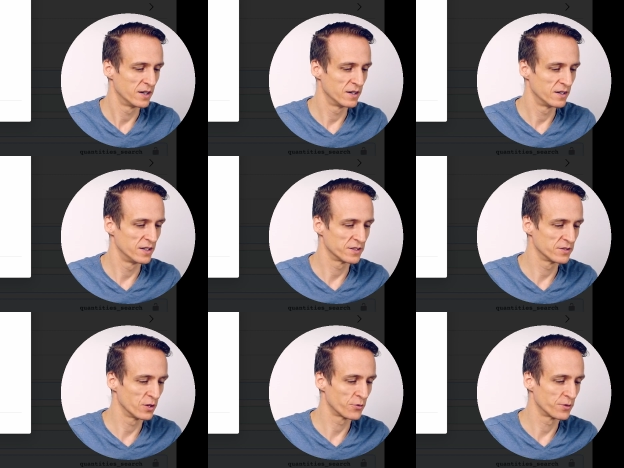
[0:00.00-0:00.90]
as
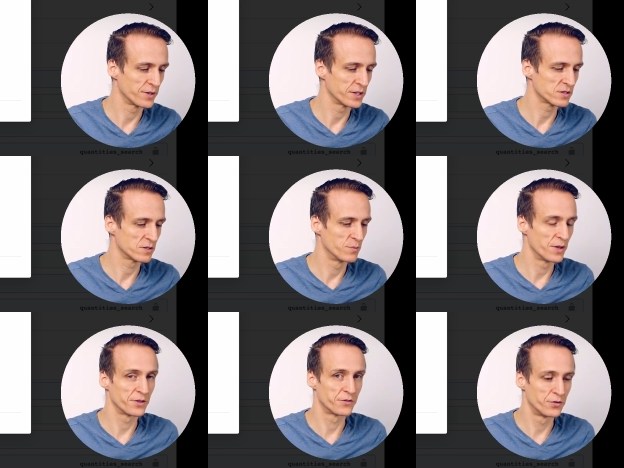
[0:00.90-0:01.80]
an authorization
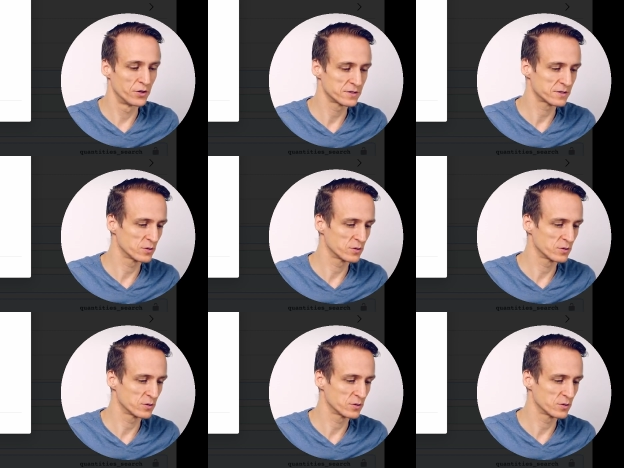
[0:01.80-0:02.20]
method first.